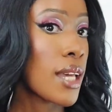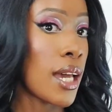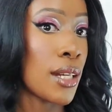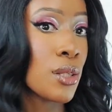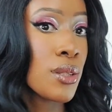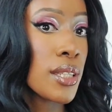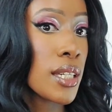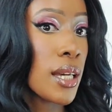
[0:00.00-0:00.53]
I
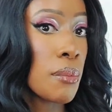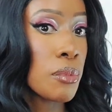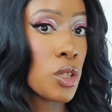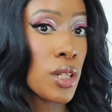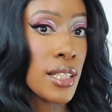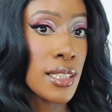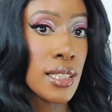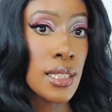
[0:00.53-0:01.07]
don't think I'm
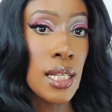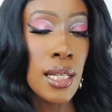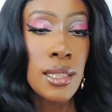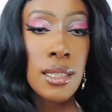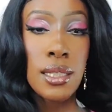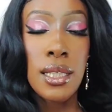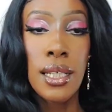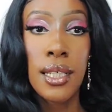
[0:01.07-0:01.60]
gonna
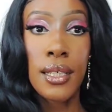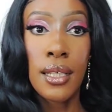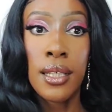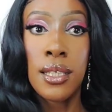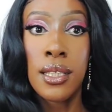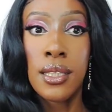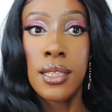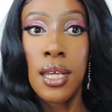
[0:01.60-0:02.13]
stand like the
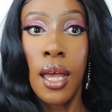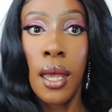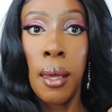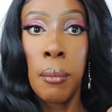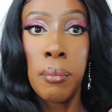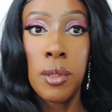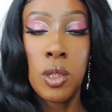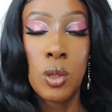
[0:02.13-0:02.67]
other
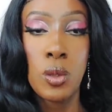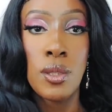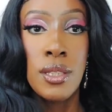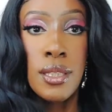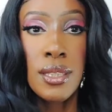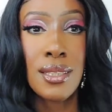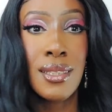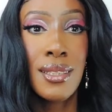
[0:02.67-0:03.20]
time
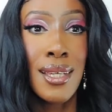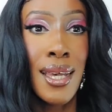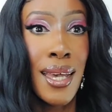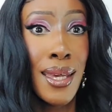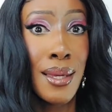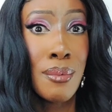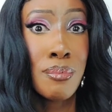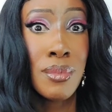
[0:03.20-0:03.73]
because
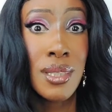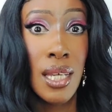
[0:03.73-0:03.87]
I am